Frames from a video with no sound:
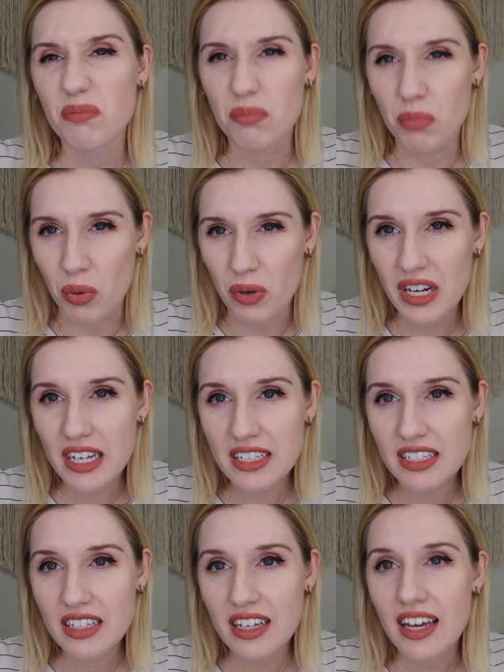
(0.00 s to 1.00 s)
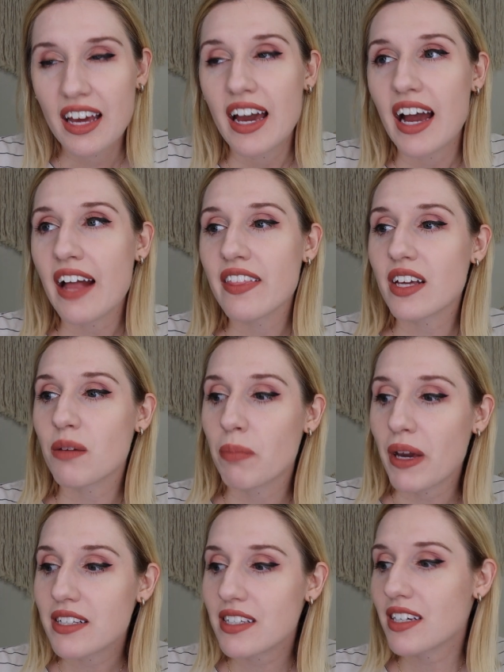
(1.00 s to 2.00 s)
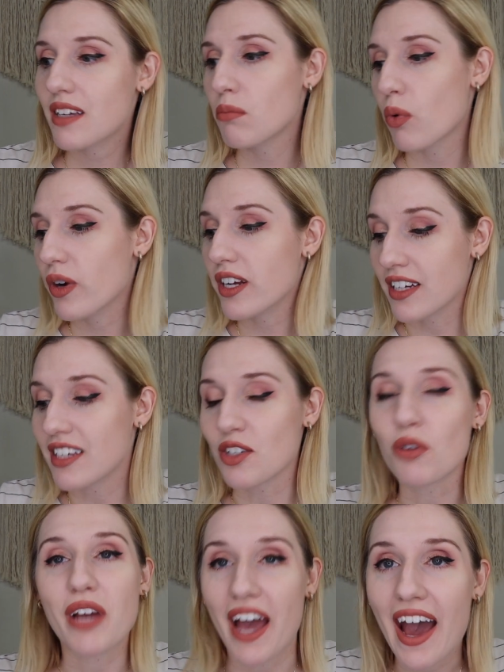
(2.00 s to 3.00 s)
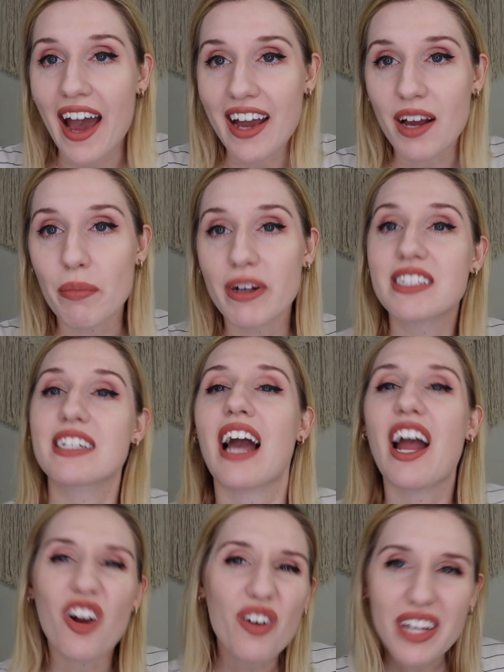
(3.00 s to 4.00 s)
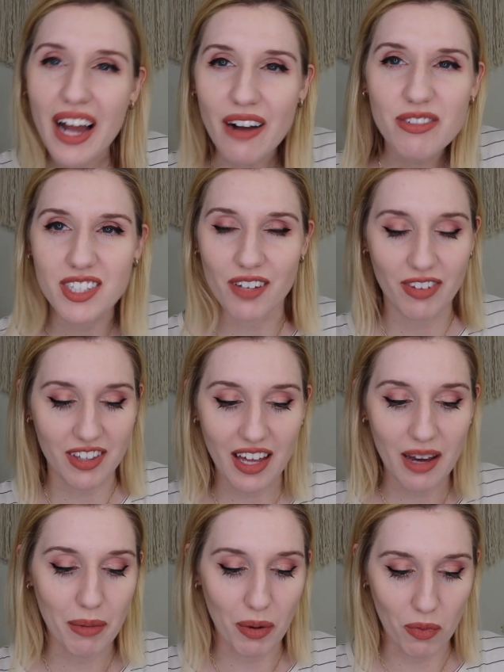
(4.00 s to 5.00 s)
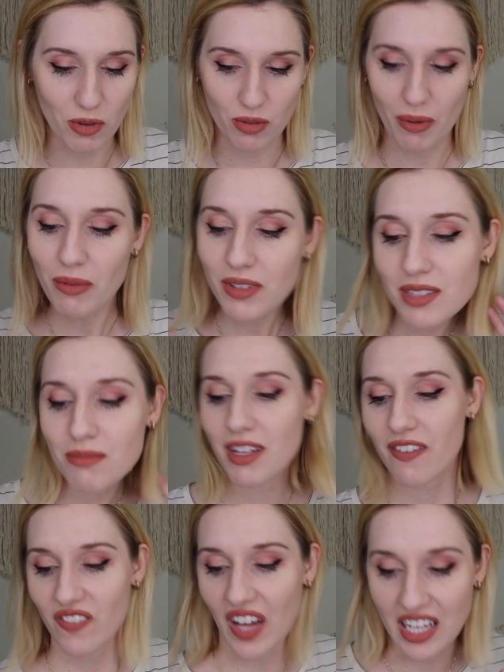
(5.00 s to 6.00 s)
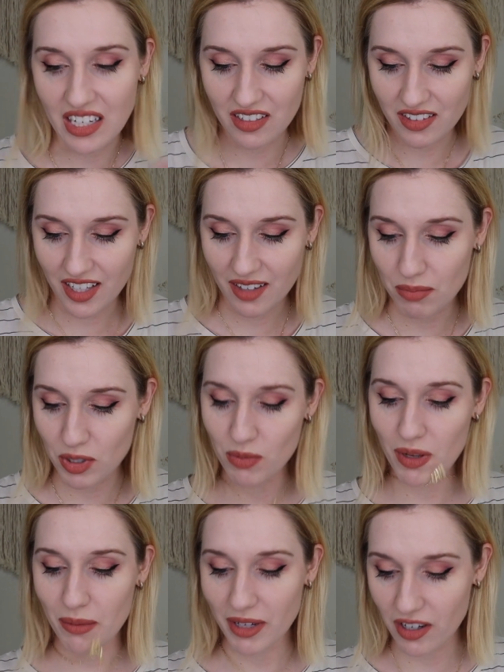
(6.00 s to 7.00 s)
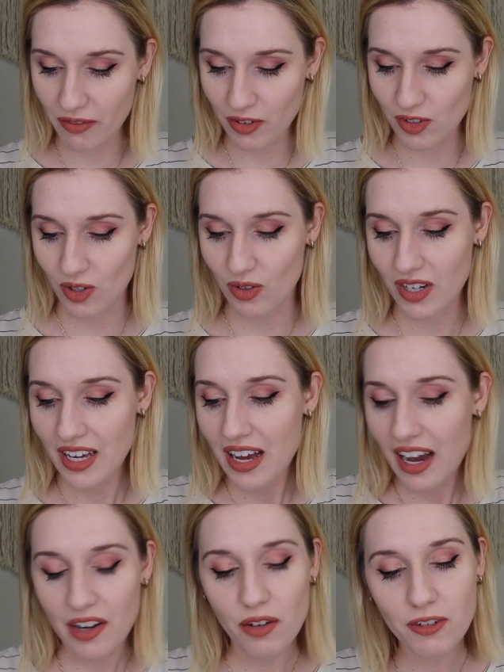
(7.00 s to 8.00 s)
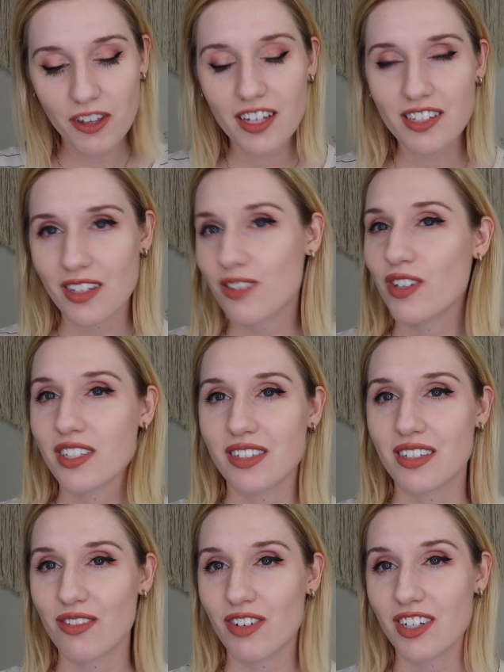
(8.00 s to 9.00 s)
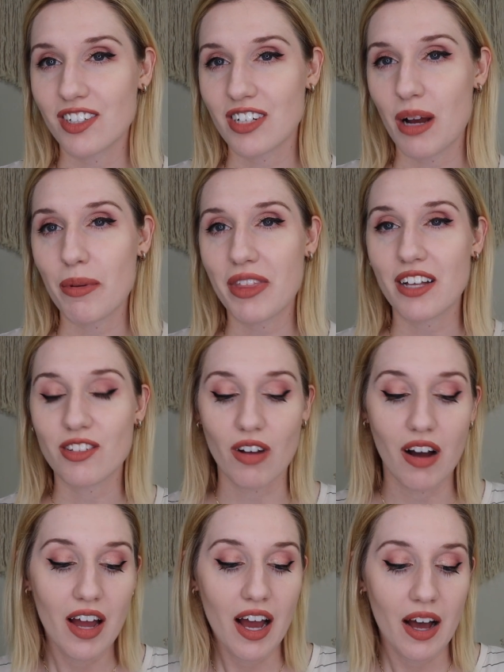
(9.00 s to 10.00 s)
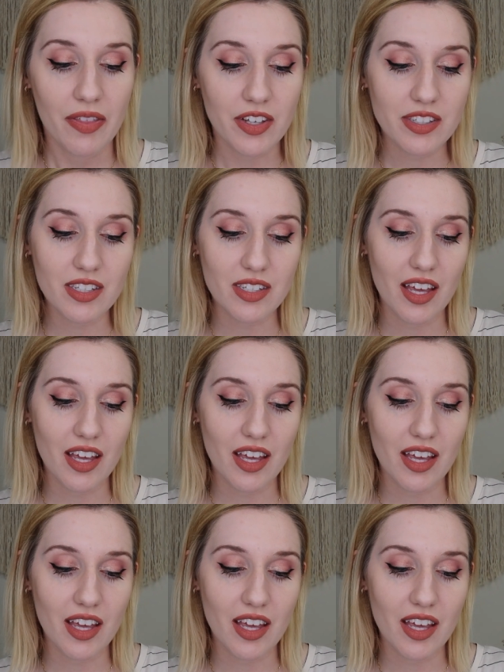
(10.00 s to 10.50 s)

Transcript: boring. And, like, basic and boring is okay, but it's, like, I already have stuff like that in my wardrobe. I want something fun. Like, push me out of my comfort zone. I don't feel like Stitch Fix does a very good job at that, so this is,